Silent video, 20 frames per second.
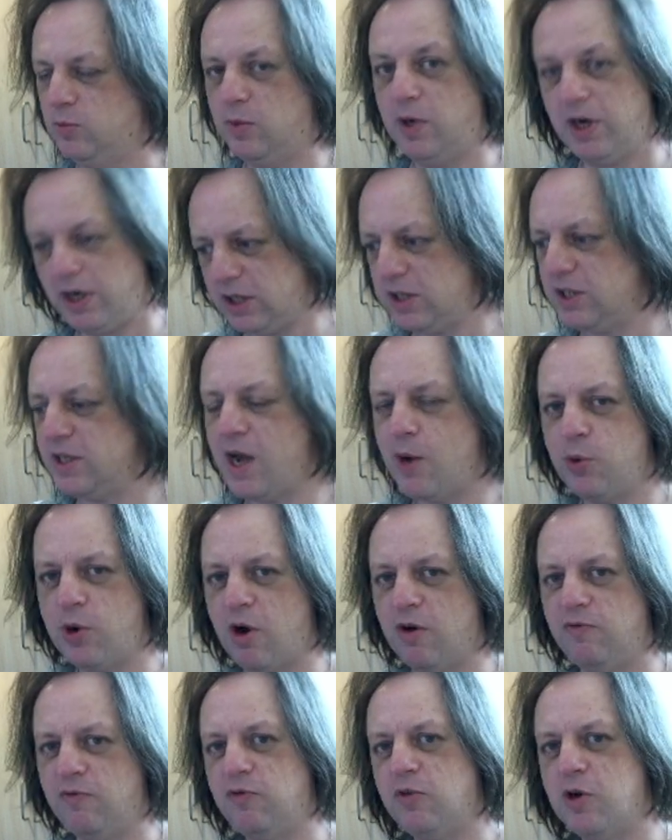And it's now
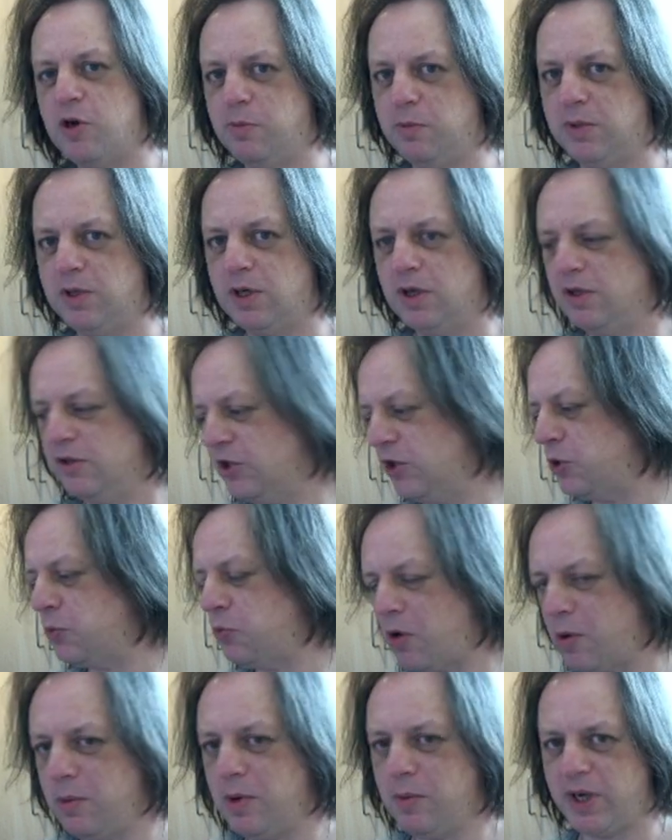confirmed that the
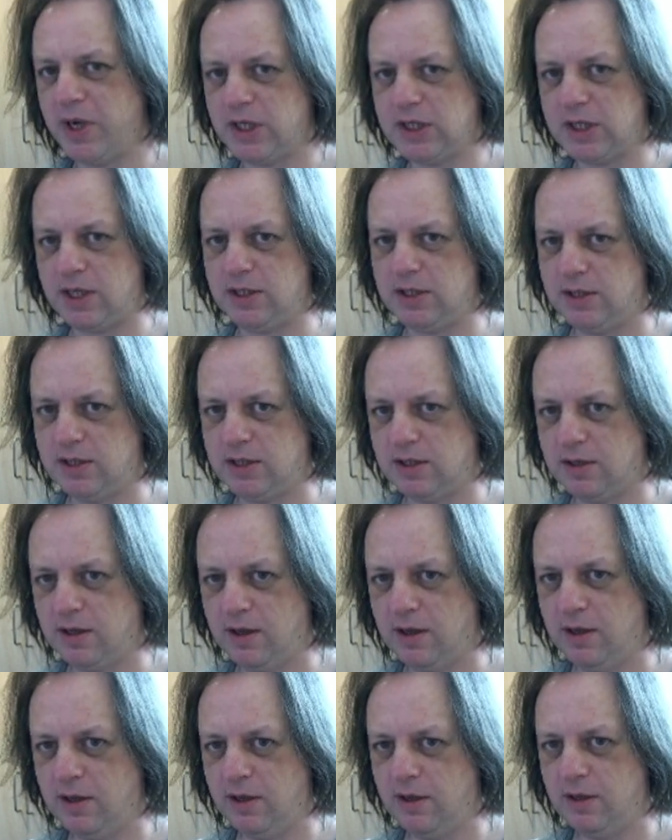problem exists.
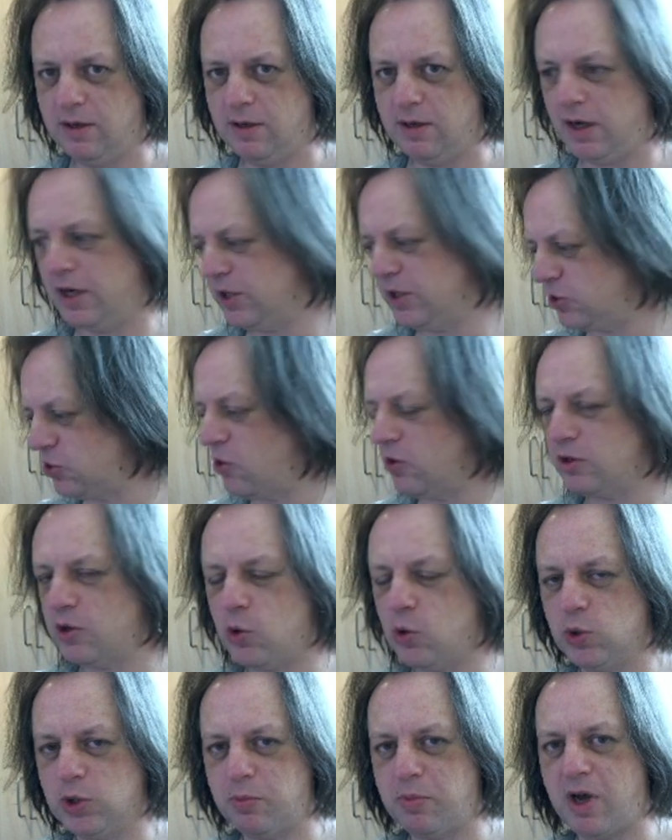And it's not
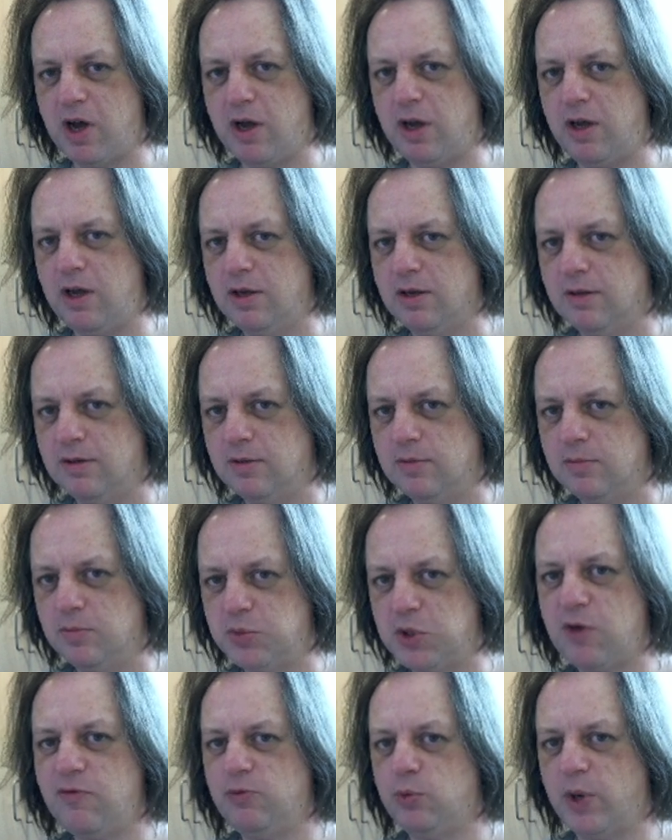caused by
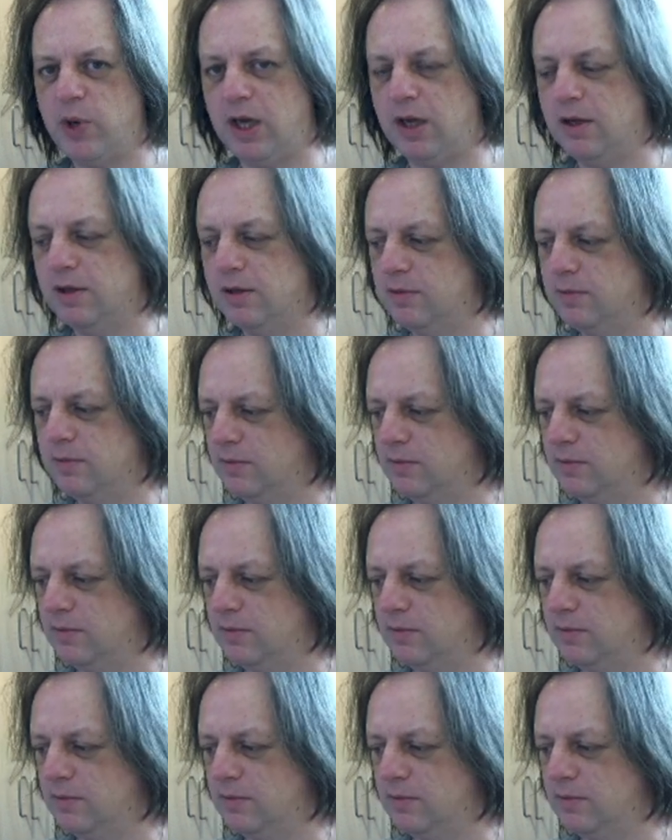software.